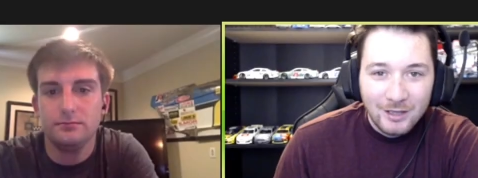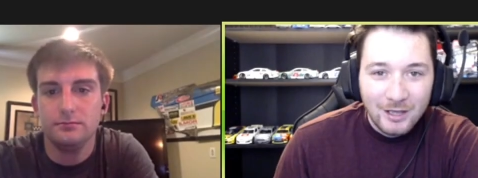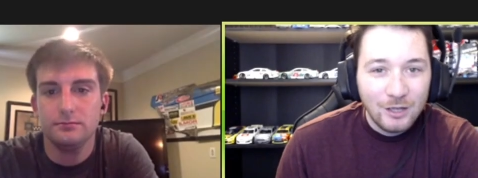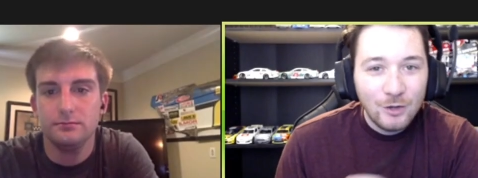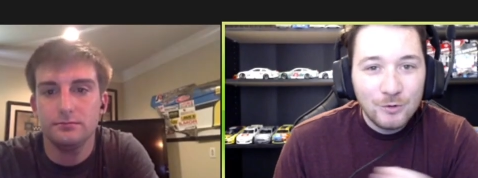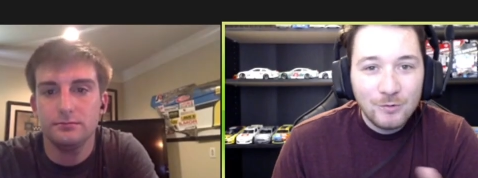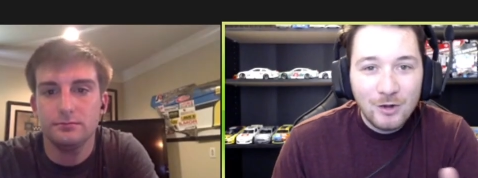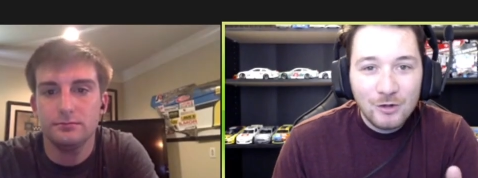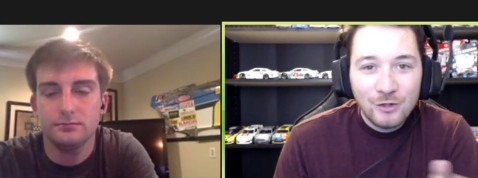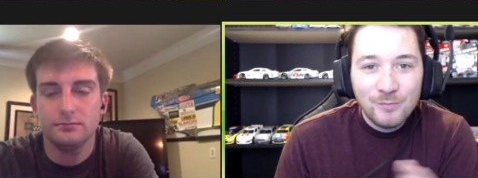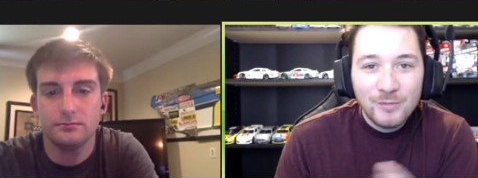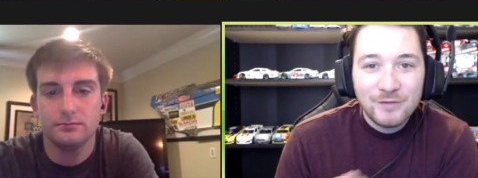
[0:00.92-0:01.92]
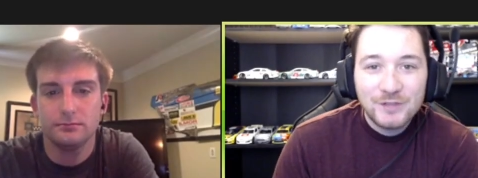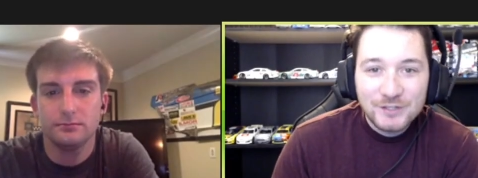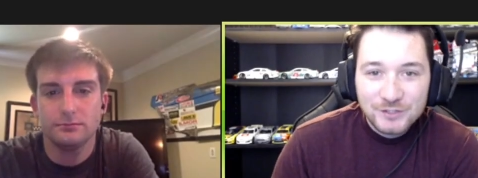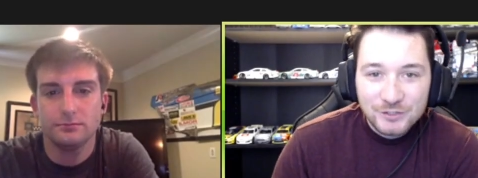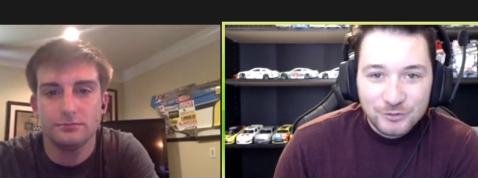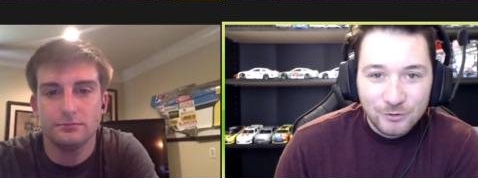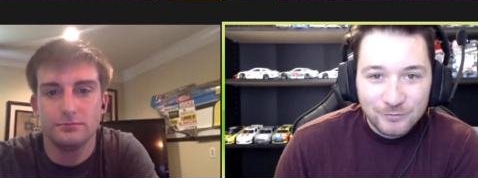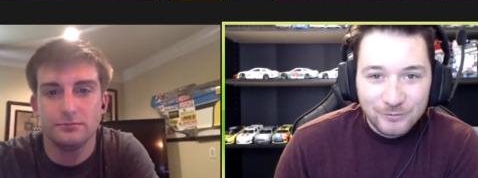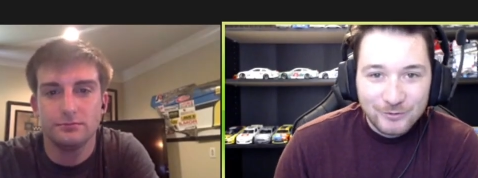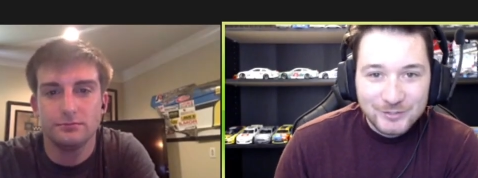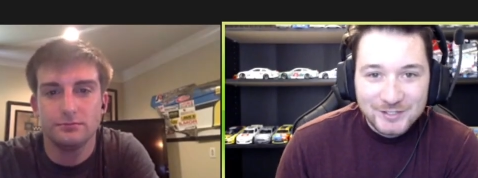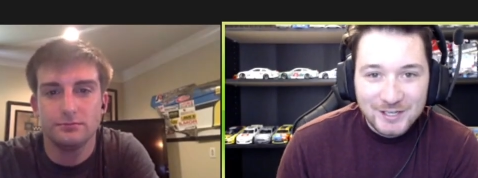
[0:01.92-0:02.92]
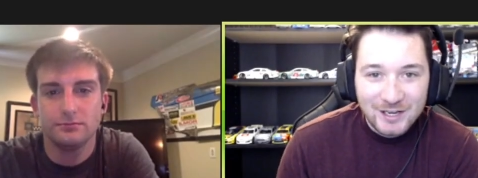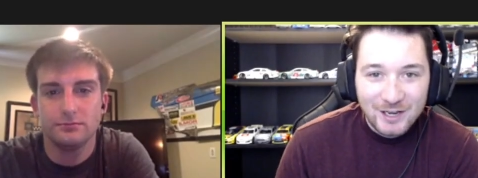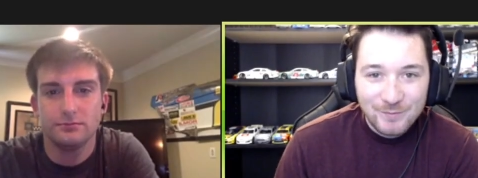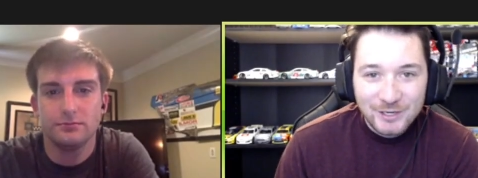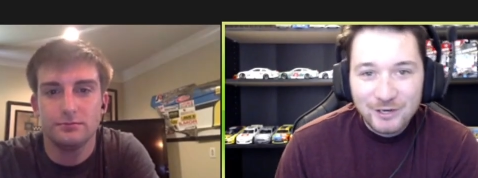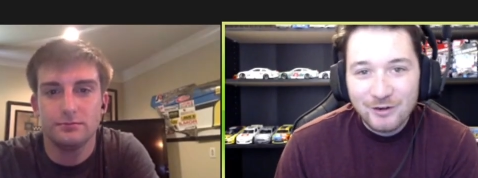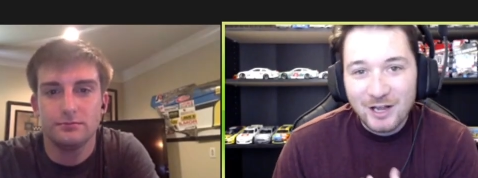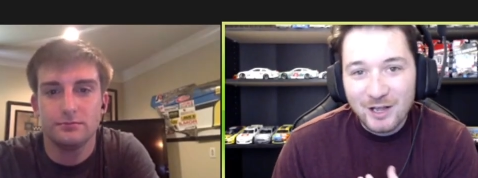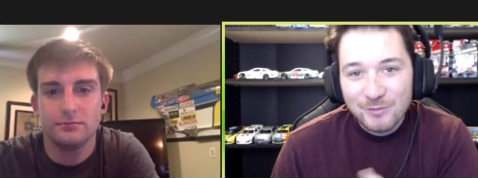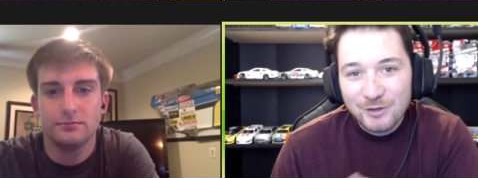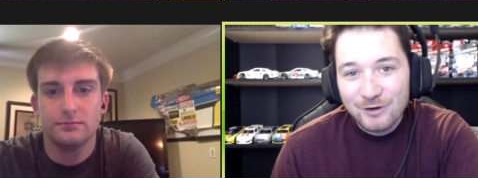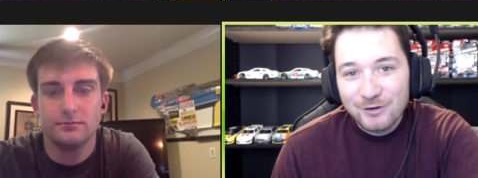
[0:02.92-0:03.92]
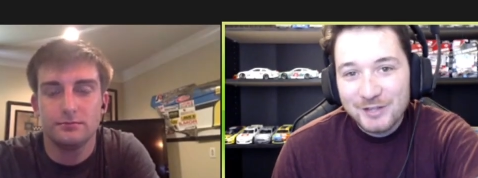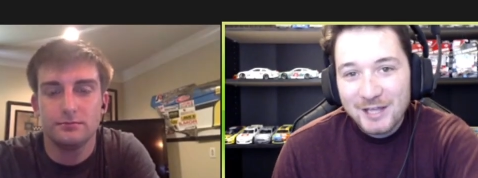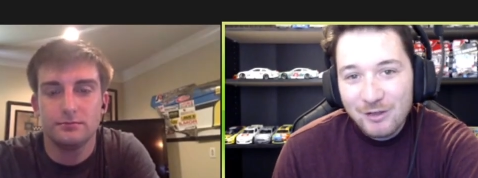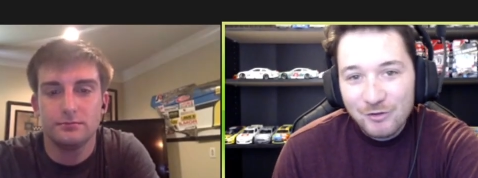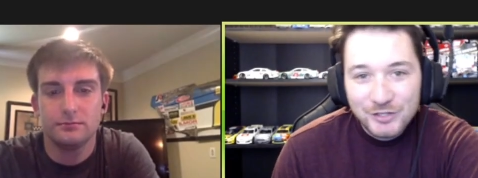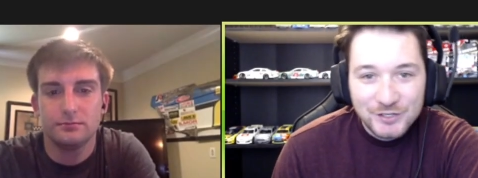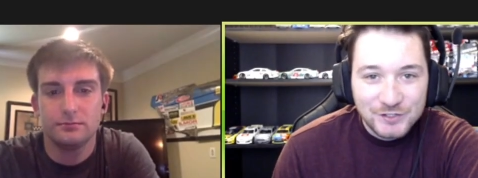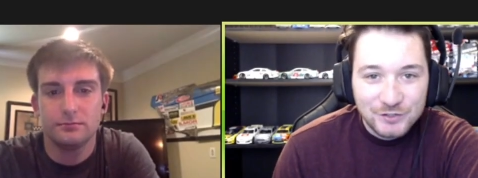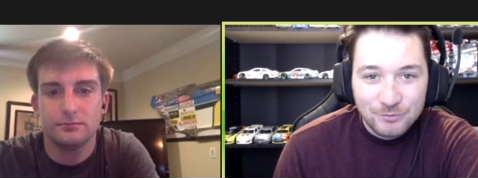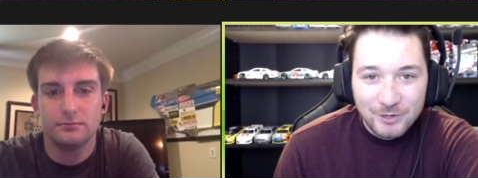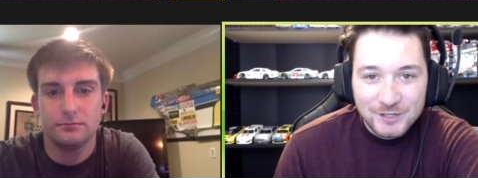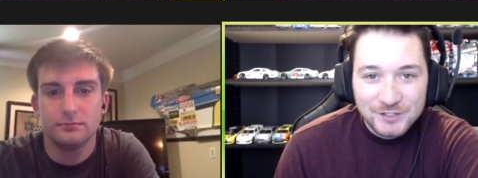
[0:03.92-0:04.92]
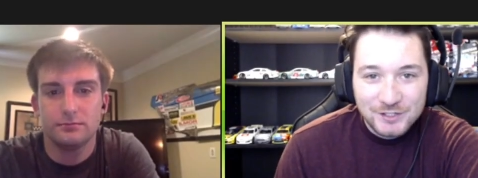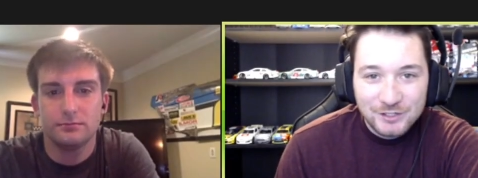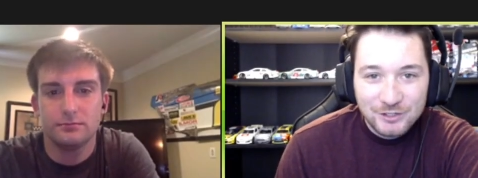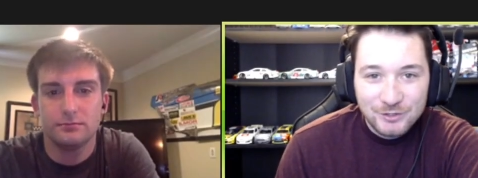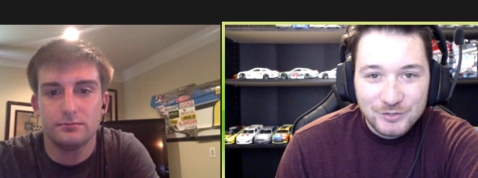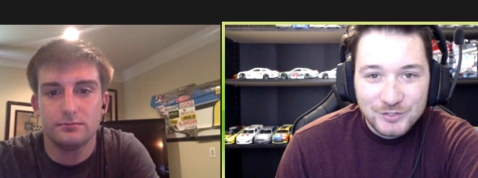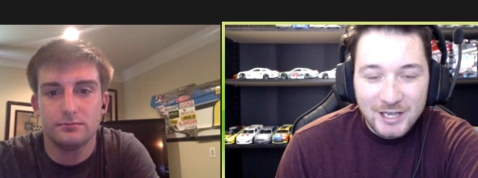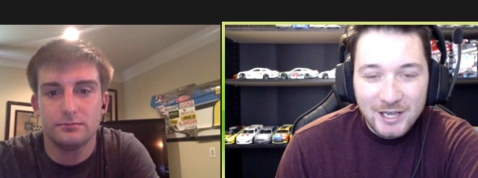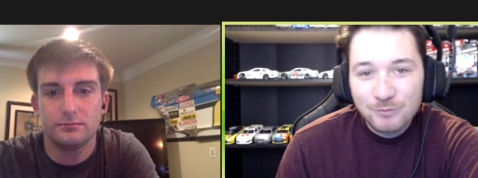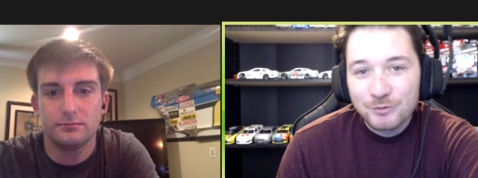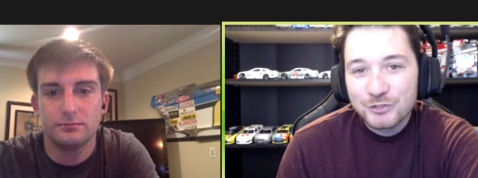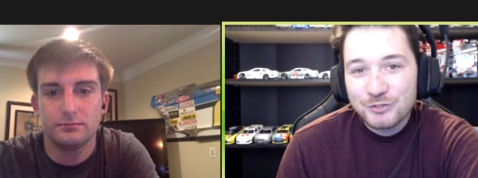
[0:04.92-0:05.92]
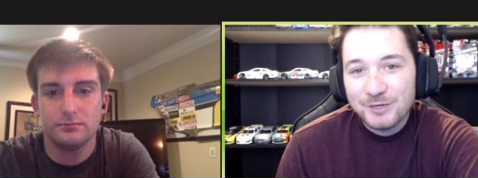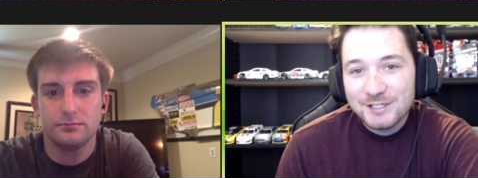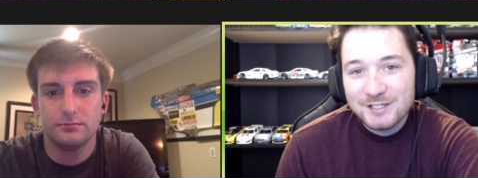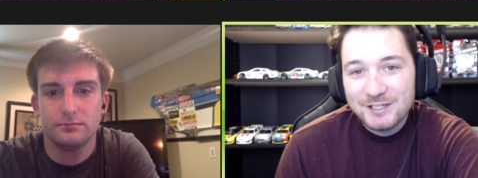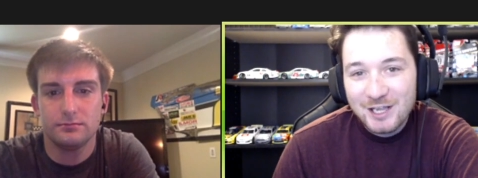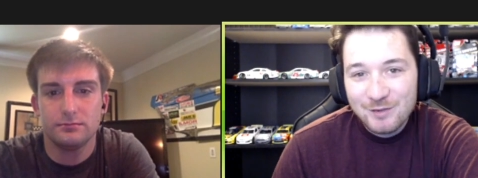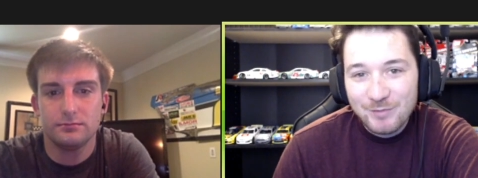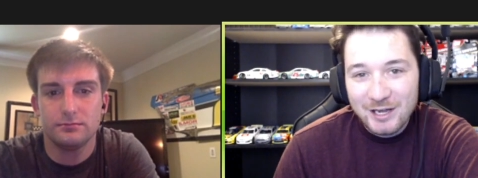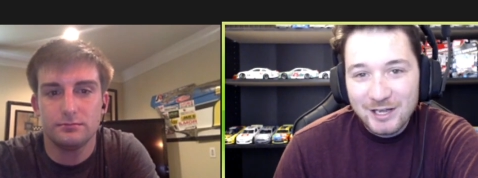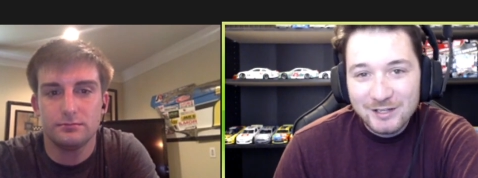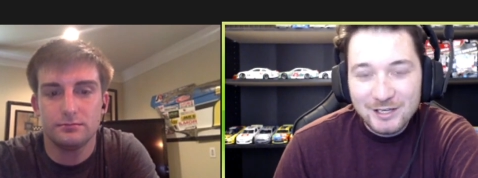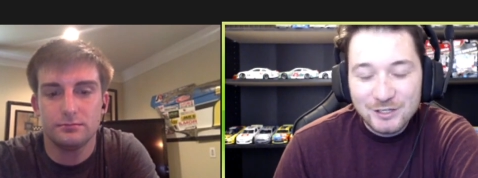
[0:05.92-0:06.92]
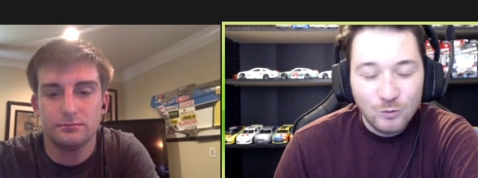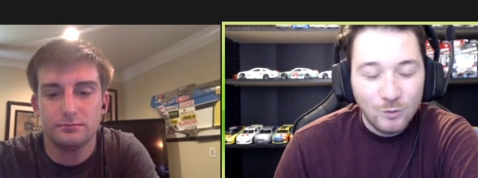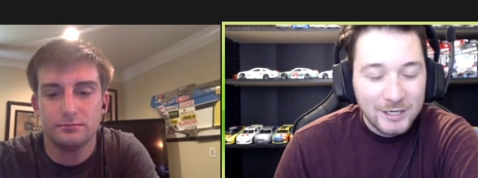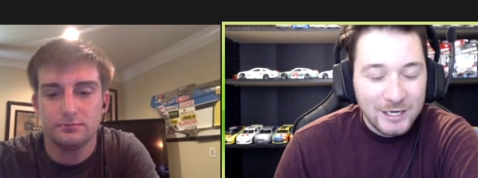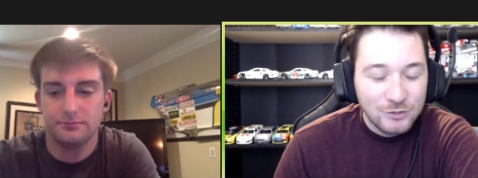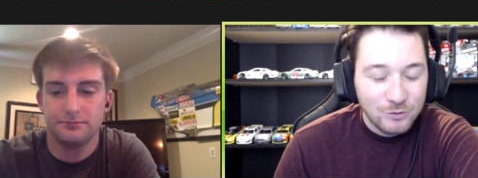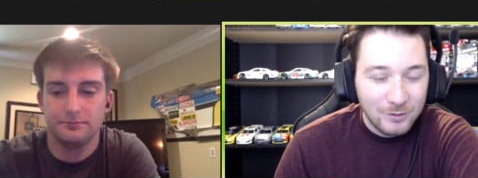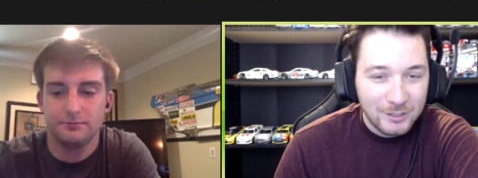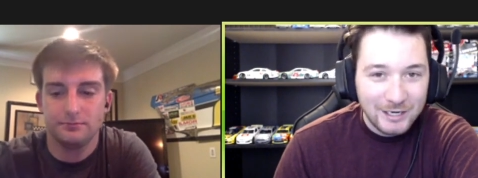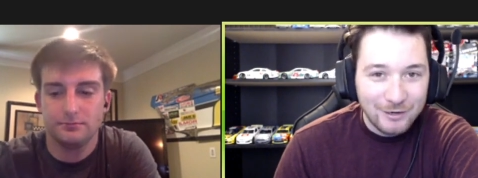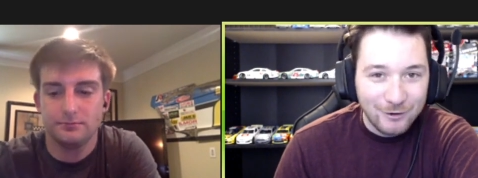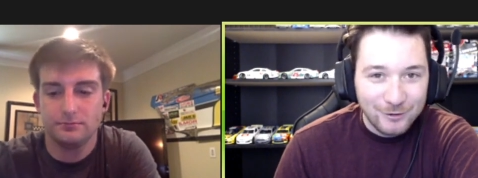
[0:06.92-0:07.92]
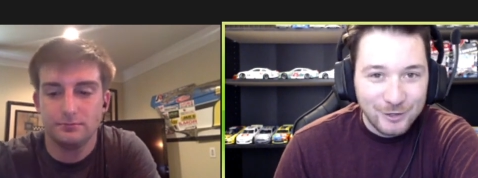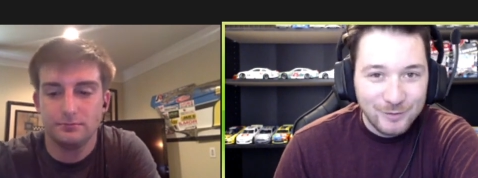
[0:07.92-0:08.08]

Speaker 1: Hello and welcome. If this is your first time here, I'm Garth Allen. This is Racing News Now, and we're joined today by the 2020 ARCA